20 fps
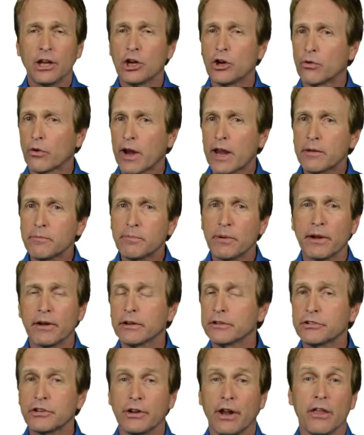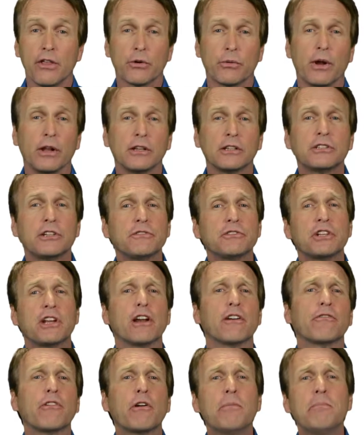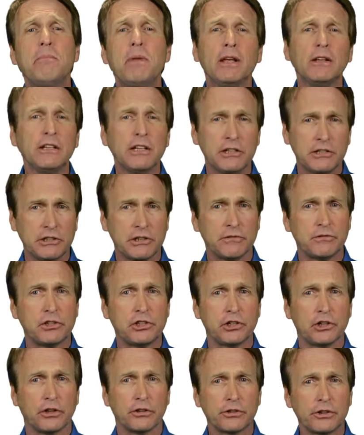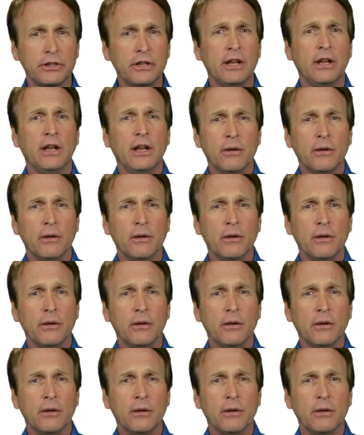Grandparents and other relatives care for millions of children,